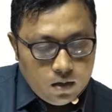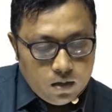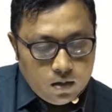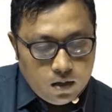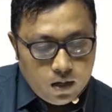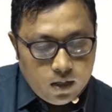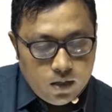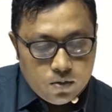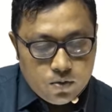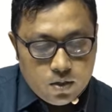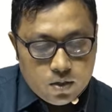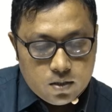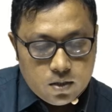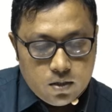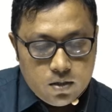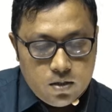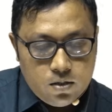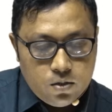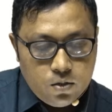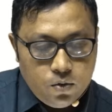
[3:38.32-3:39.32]
hallucination
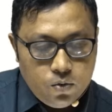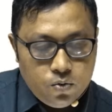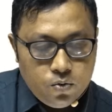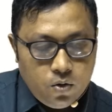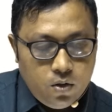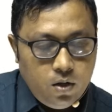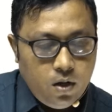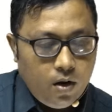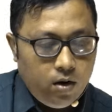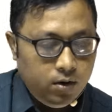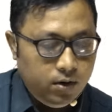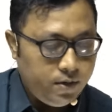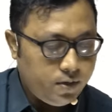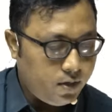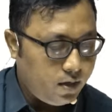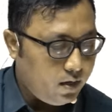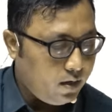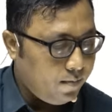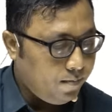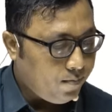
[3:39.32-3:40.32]
is usually
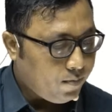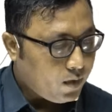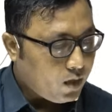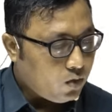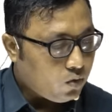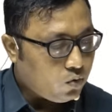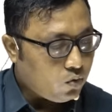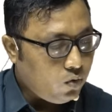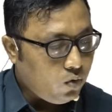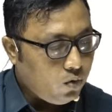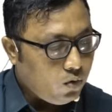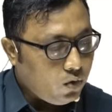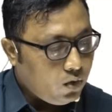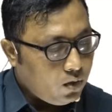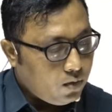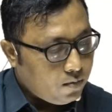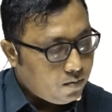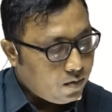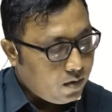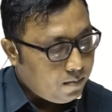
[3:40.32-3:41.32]
auditory. So
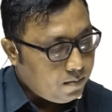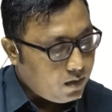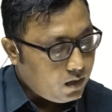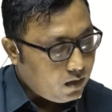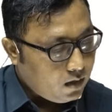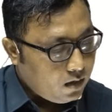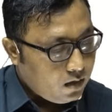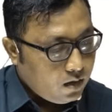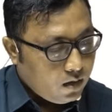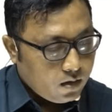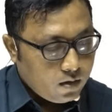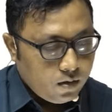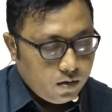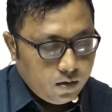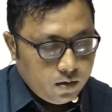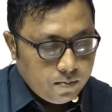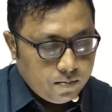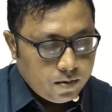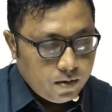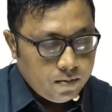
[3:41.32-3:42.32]
from the
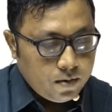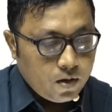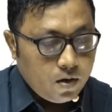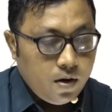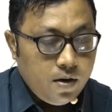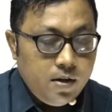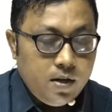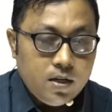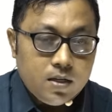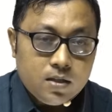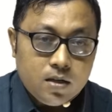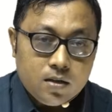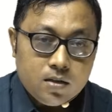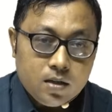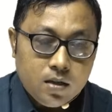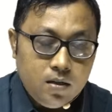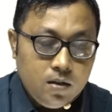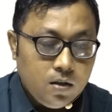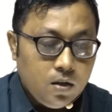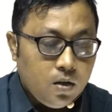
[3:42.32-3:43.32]
current
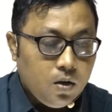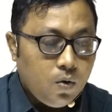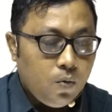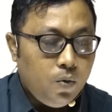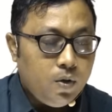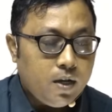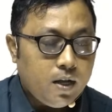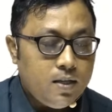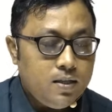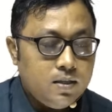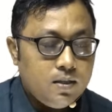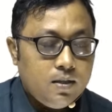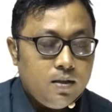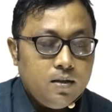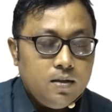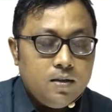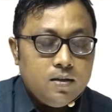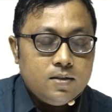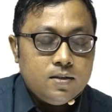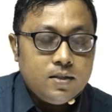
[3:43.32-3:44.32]
discussion we can
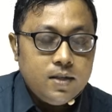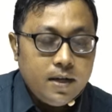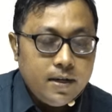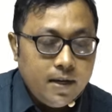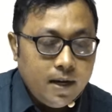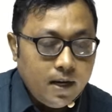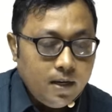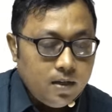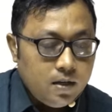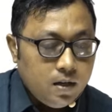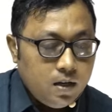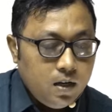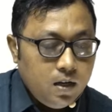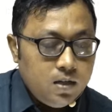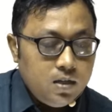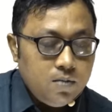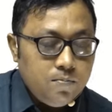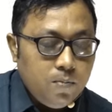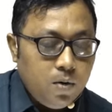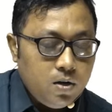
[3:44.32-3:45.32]
say that it
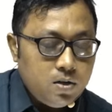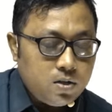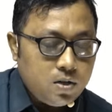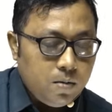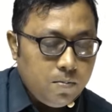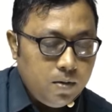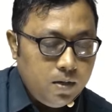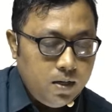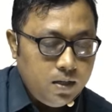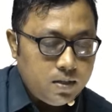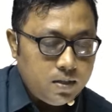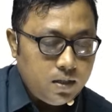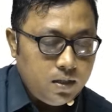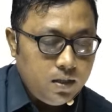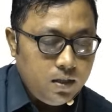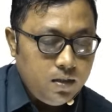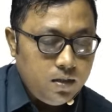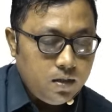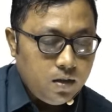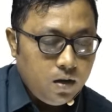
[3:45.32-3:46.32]
is most commonly seen
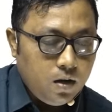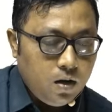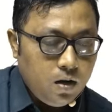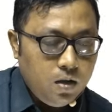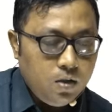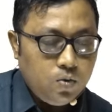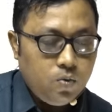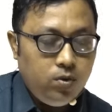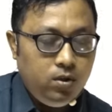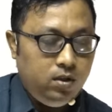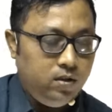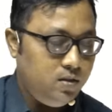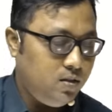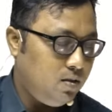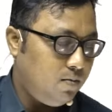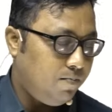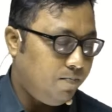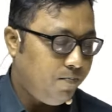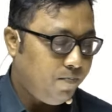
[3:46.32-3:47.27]
in alcoholism.